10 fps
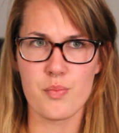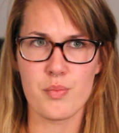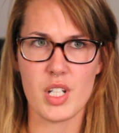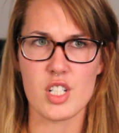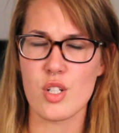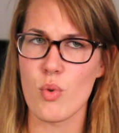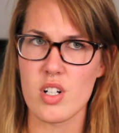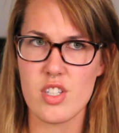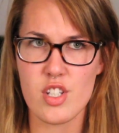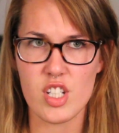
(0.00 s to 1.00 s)
because she
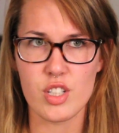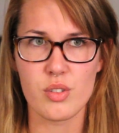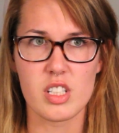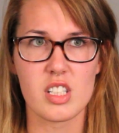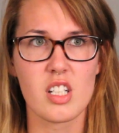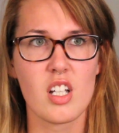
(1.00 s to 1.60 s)
wants to, and